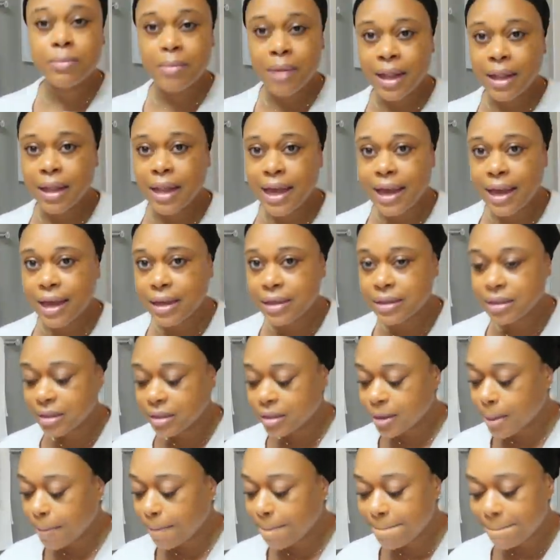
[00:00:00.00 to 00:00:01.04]
my
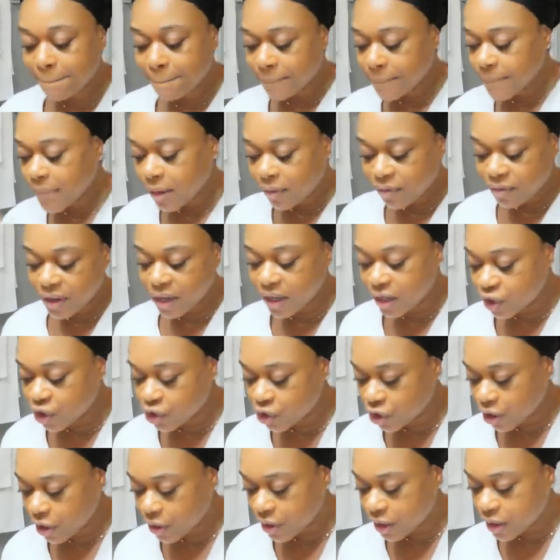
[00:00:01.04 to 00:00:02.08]
last
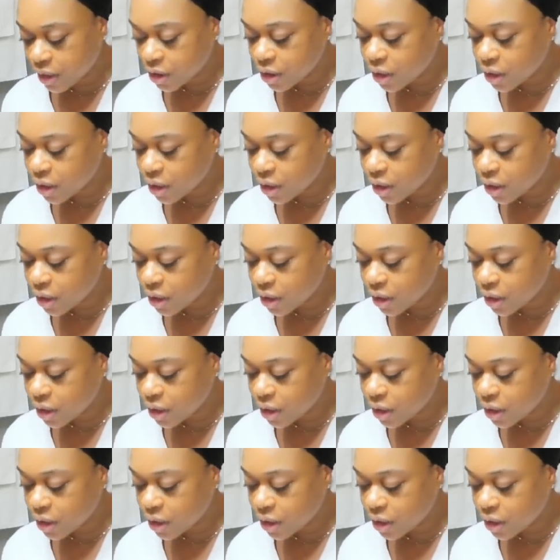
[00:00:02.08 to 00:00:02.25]
fitness journey.